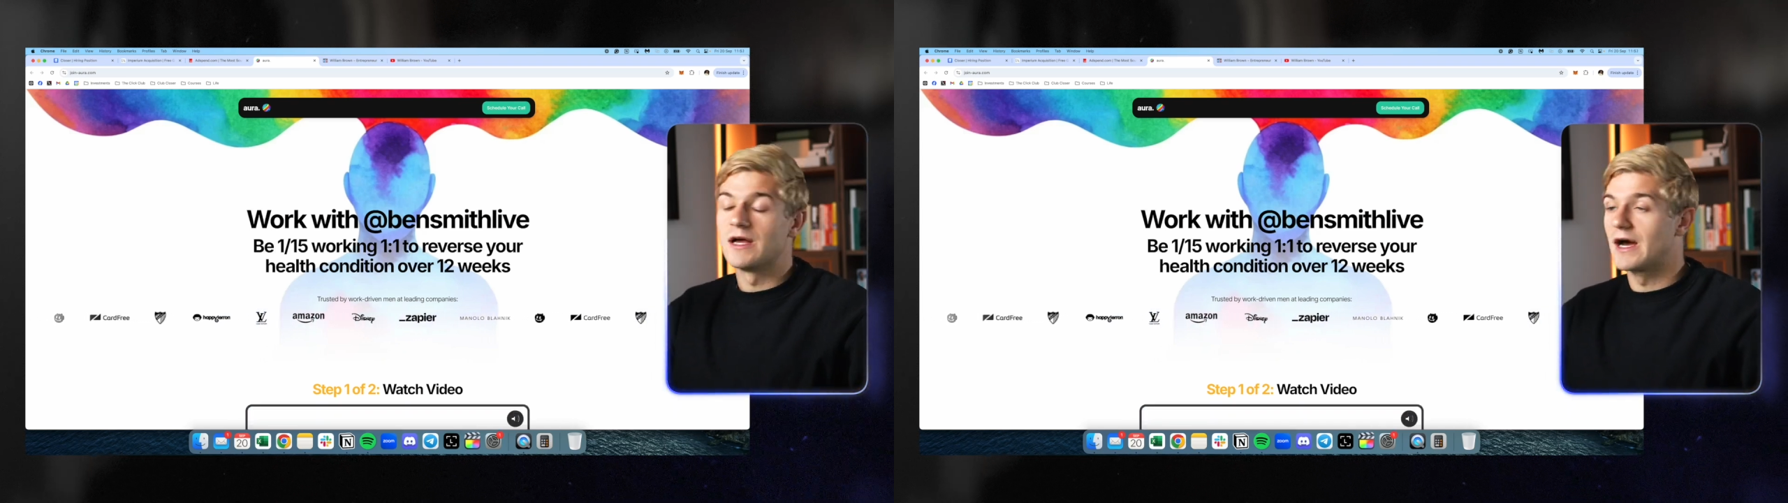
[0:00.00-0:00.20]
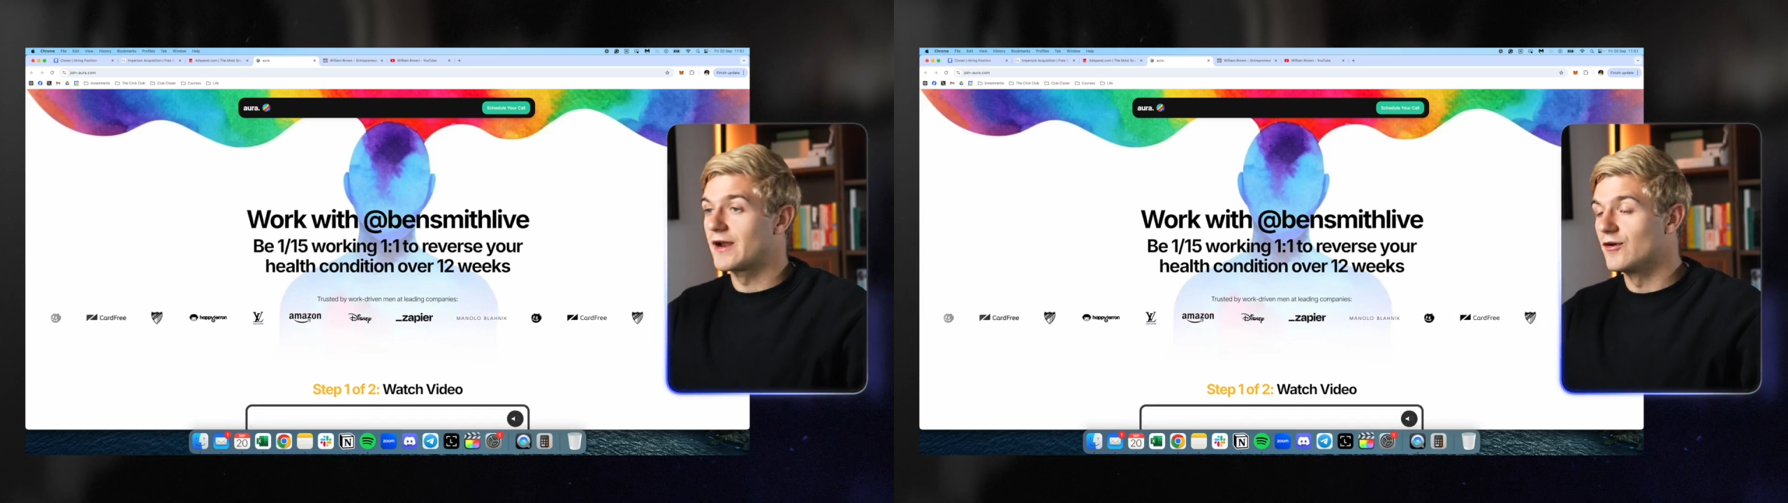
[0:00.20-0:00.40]

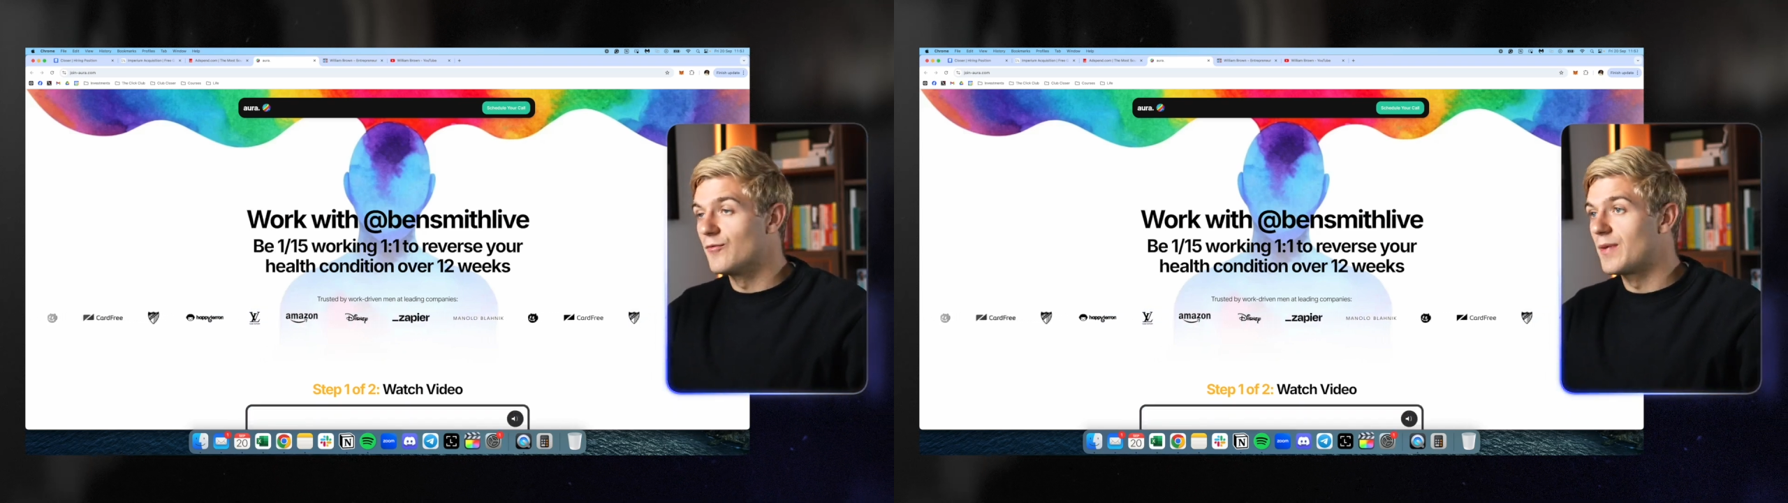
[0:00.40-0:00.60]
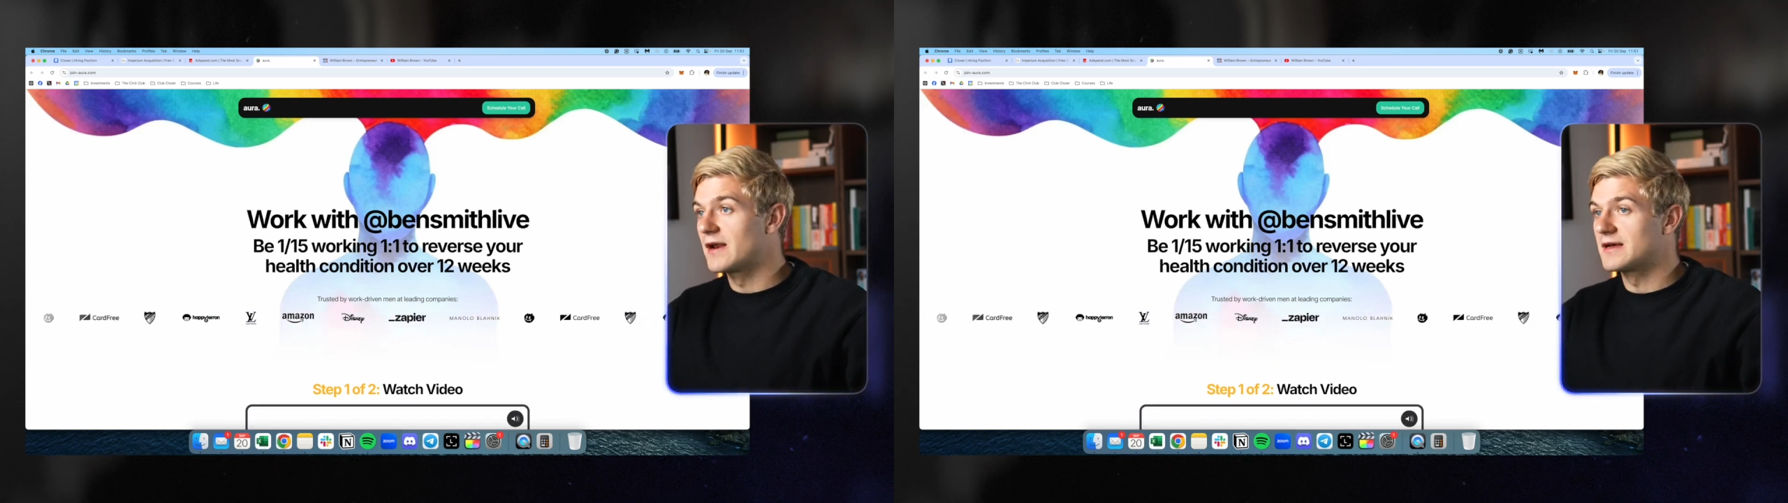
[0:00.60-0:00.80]
And I know
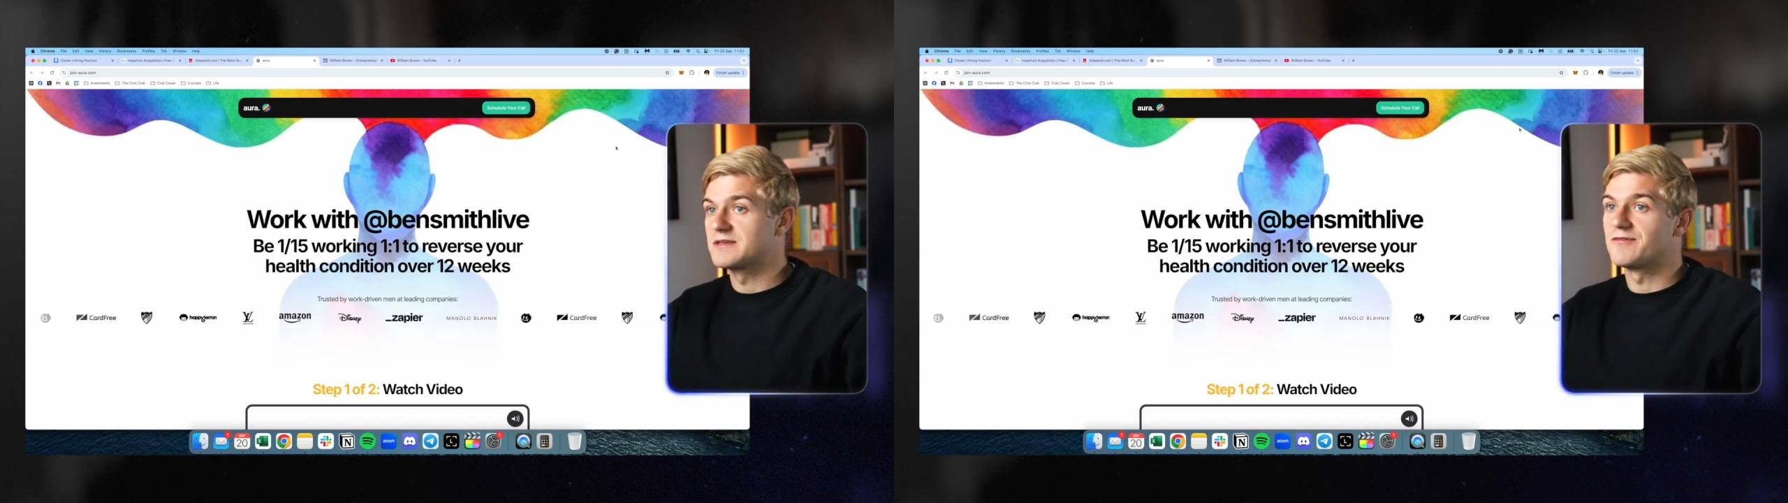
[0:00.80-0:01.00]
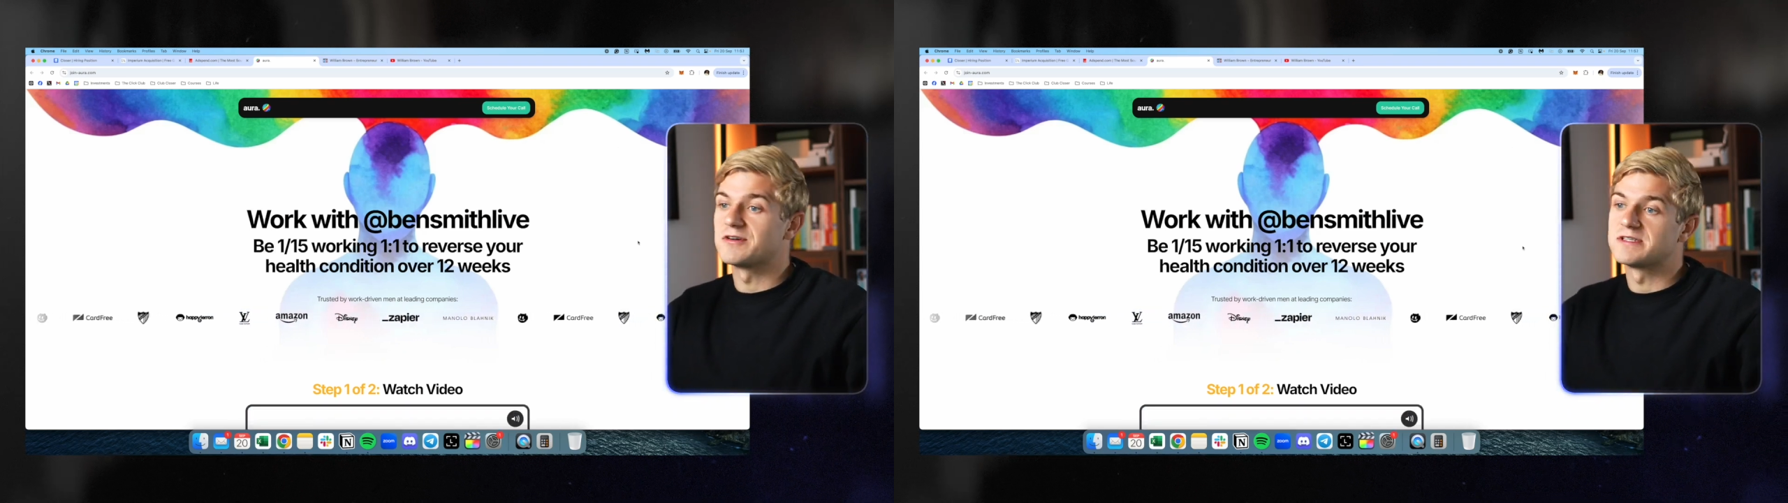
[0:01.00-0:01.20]
Ben has
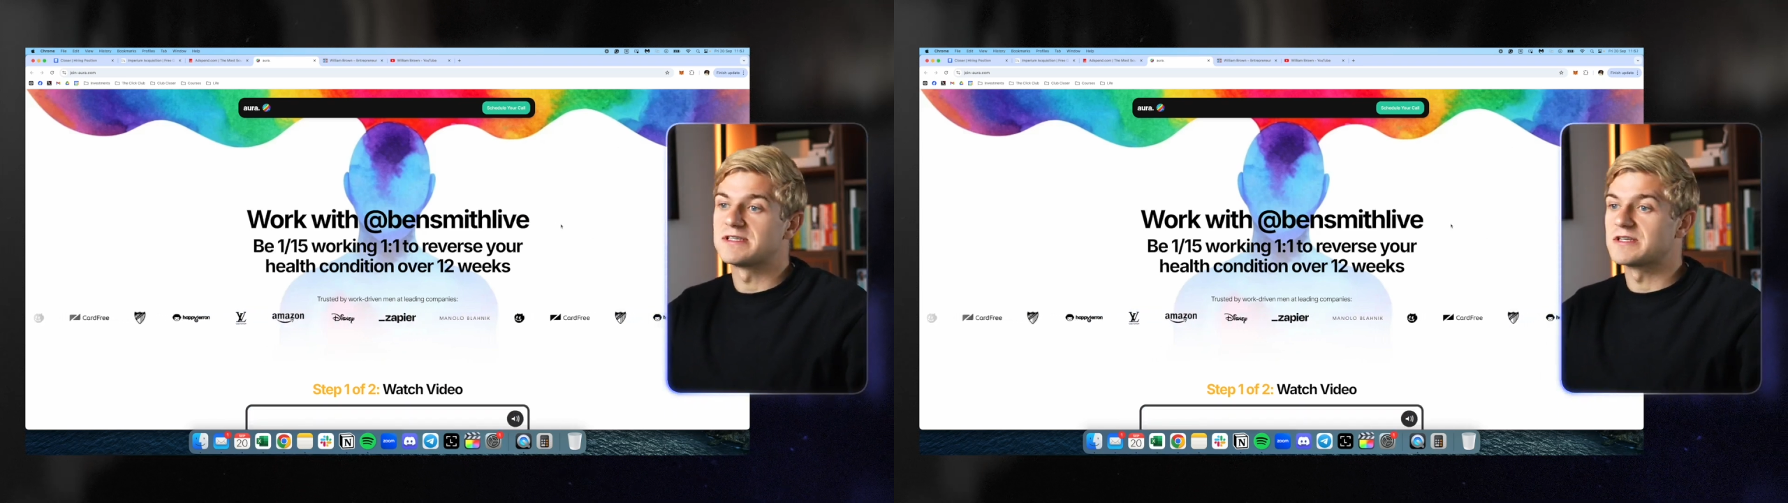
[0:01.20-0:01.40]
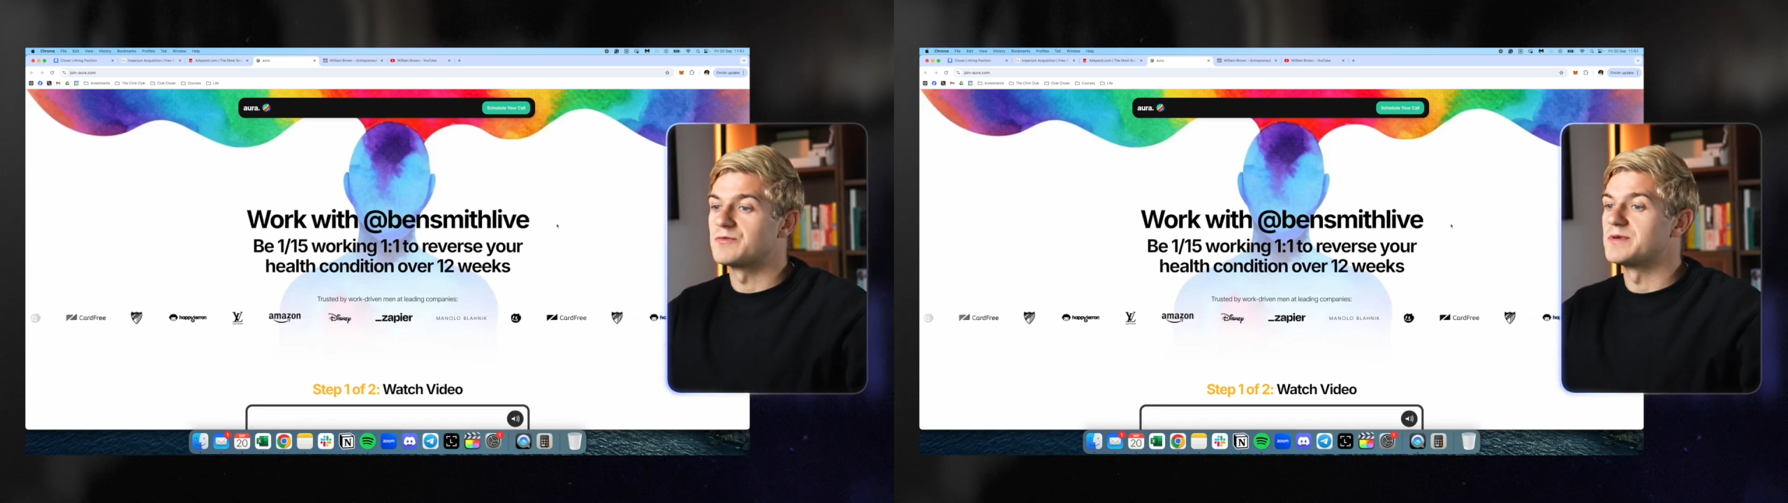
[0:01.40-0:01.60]
a very
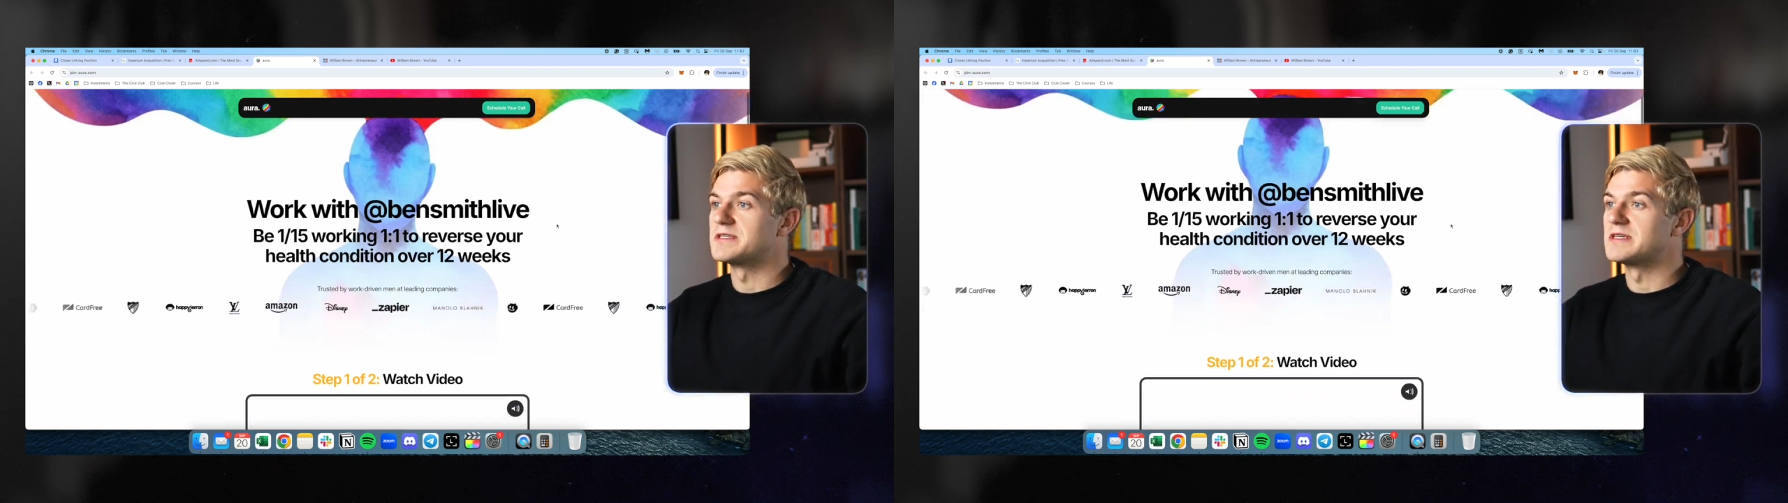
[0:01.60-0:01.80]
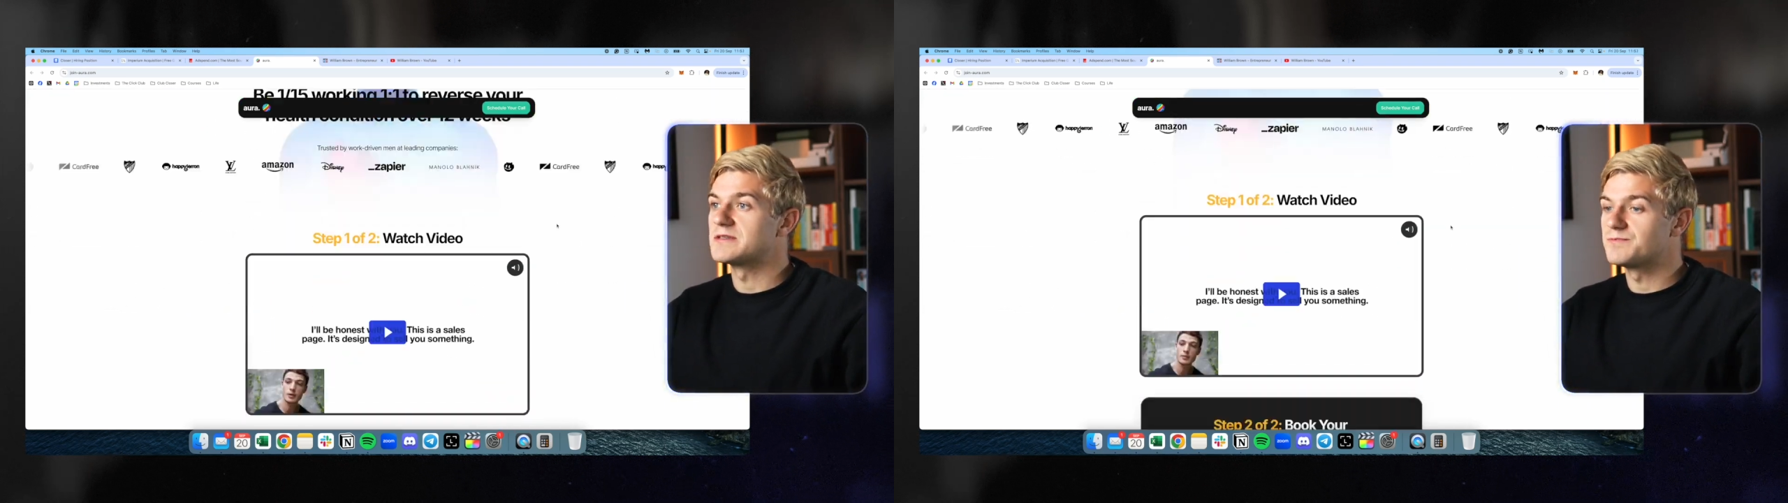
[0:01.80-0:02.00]
successful
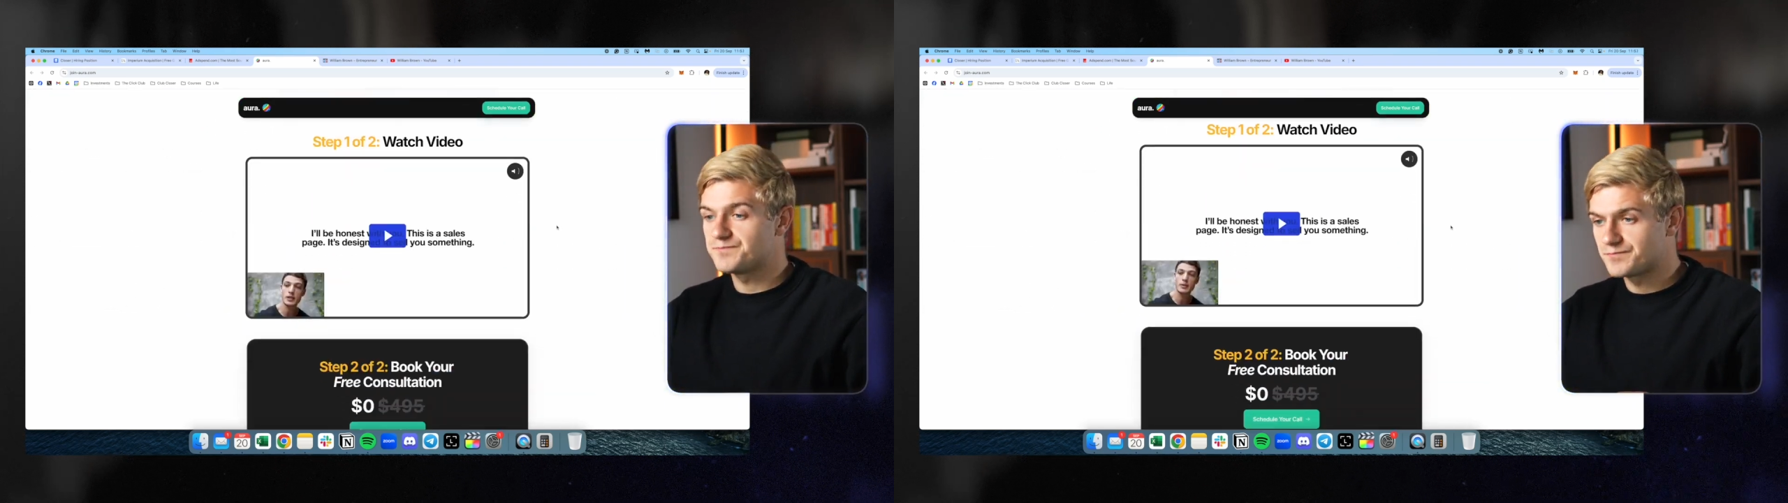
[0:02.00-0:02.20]
business.